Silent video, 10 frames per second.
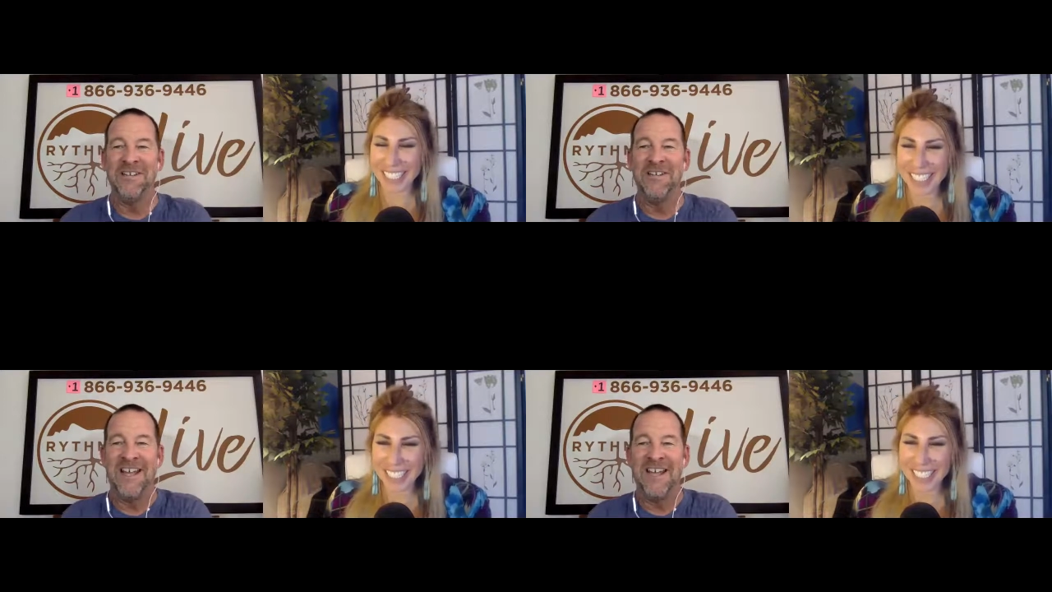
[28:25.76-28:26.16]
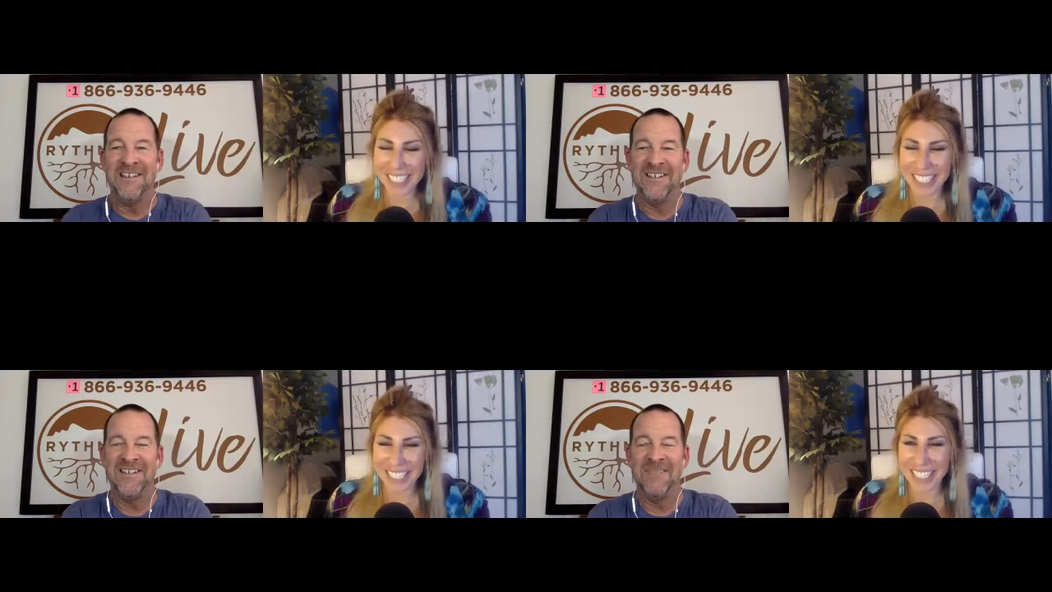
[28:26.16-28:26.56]
Speaker 1: day,
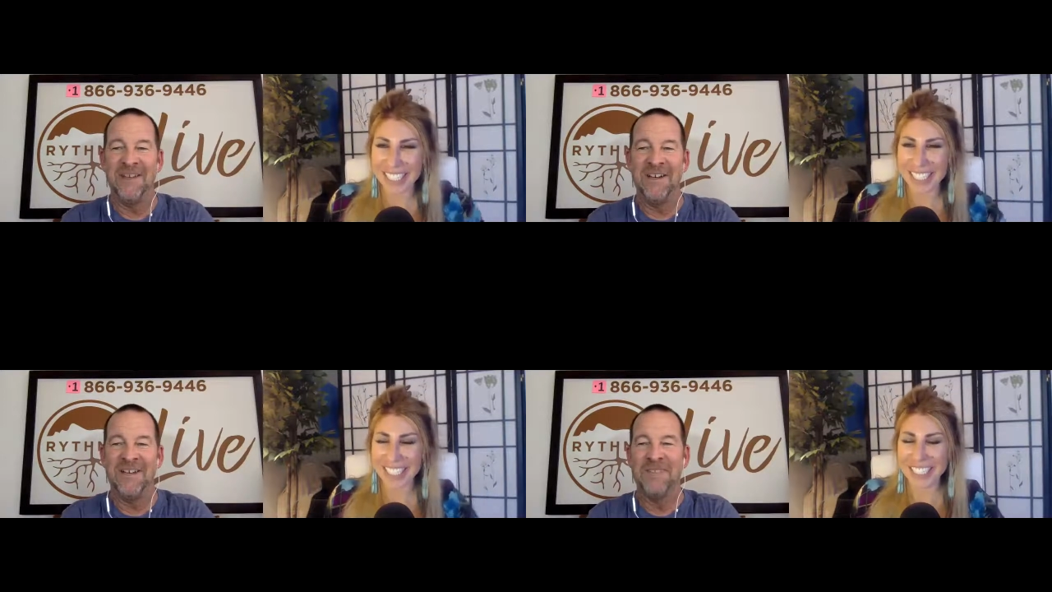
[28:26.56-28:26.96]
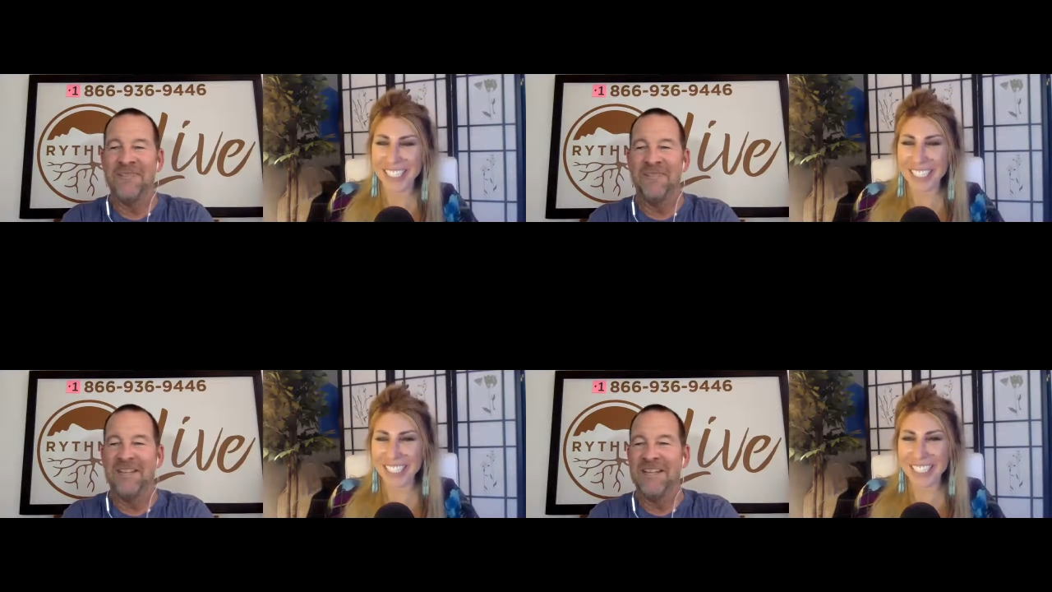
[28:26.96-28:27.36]
a married couple,
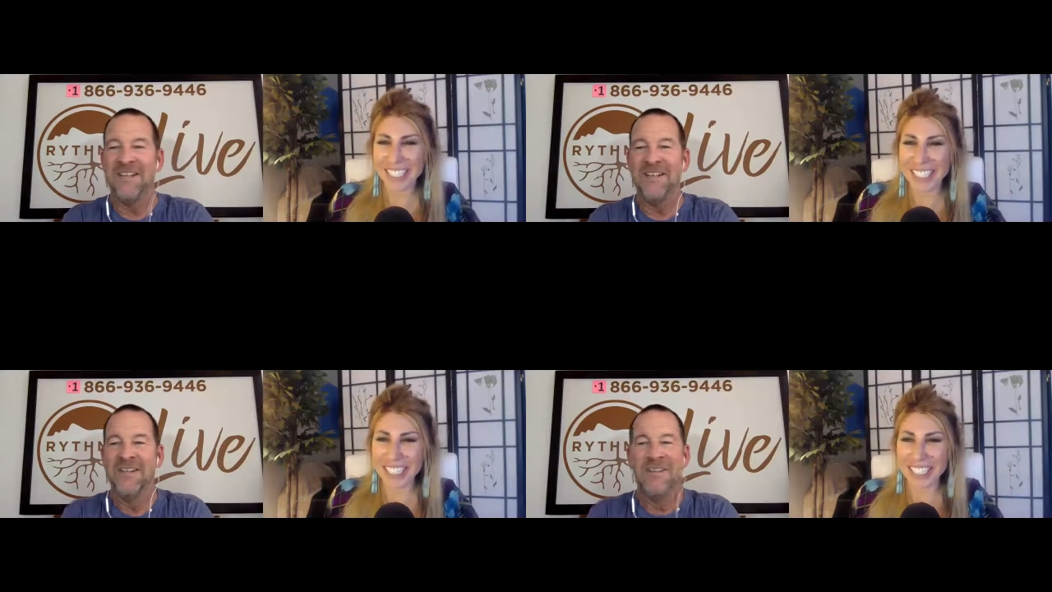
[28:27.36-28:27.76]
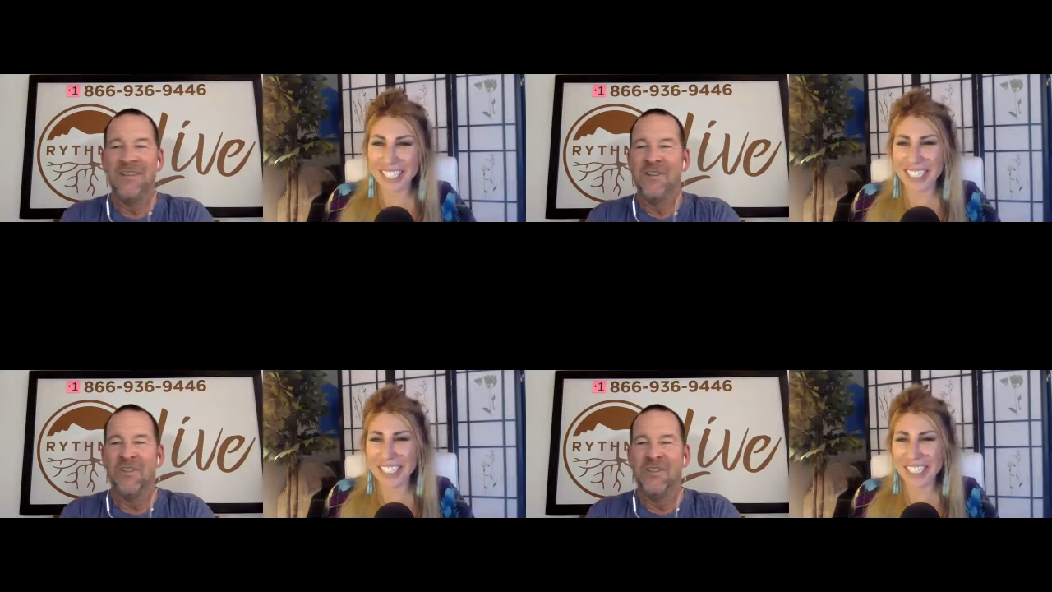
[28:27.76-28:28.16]
and they're like,
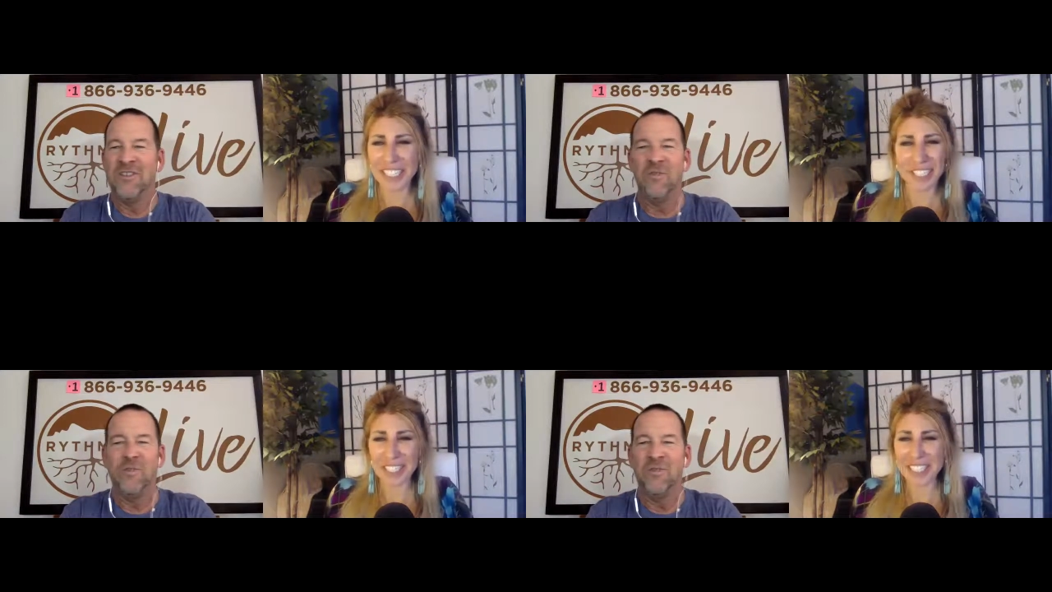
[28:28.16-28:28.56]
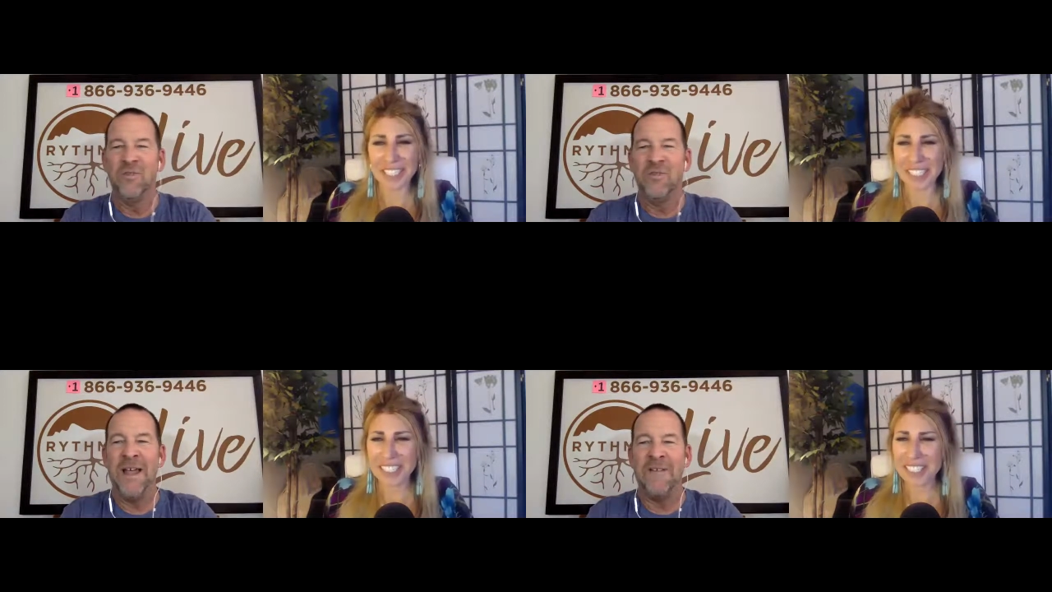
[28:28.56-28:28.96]

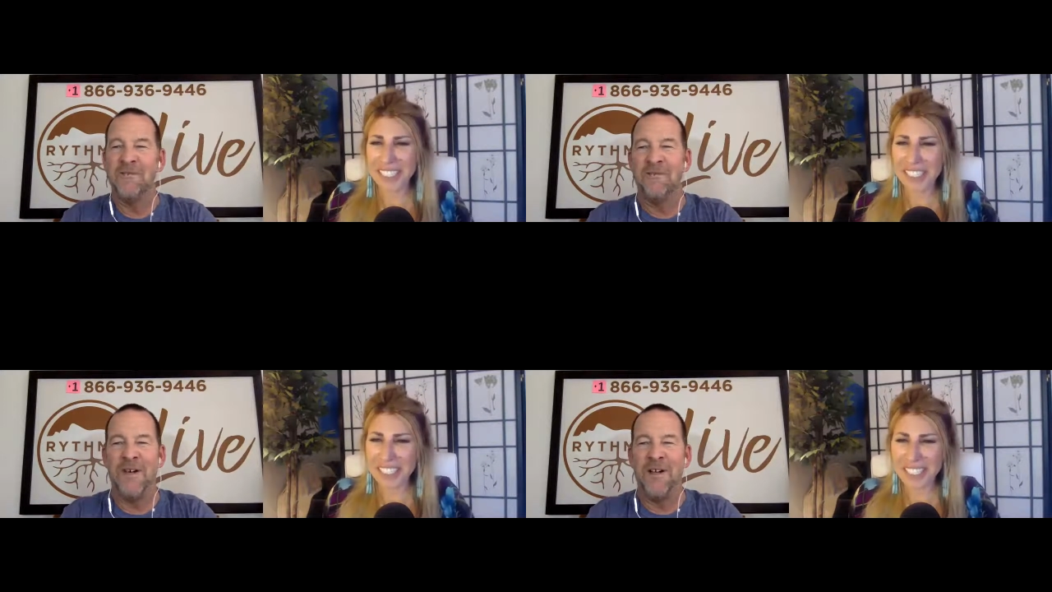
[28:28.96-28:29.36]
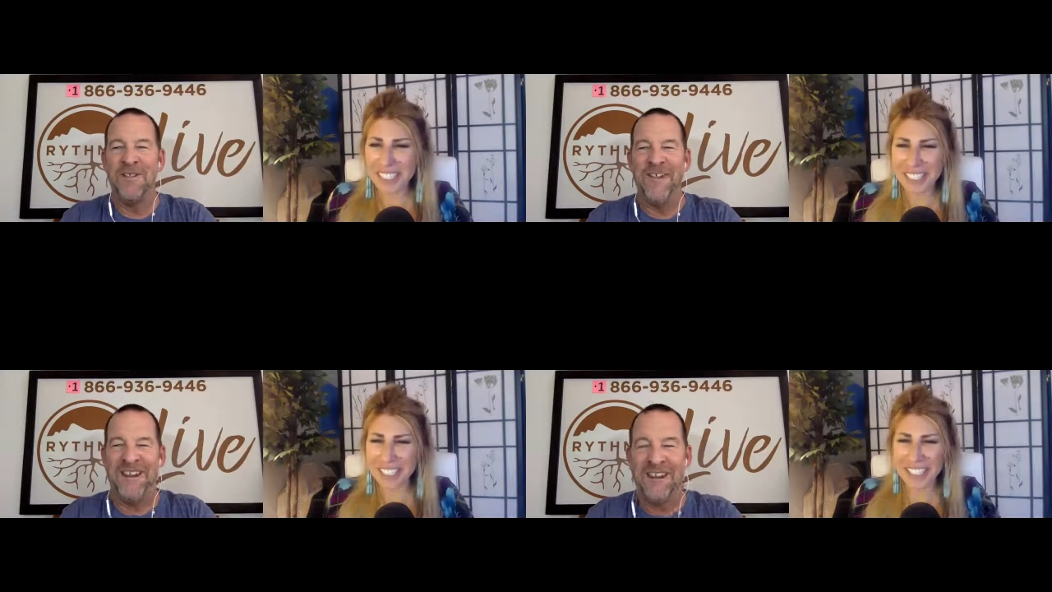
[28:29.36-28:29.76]
"Do we have to follow that here?" I'm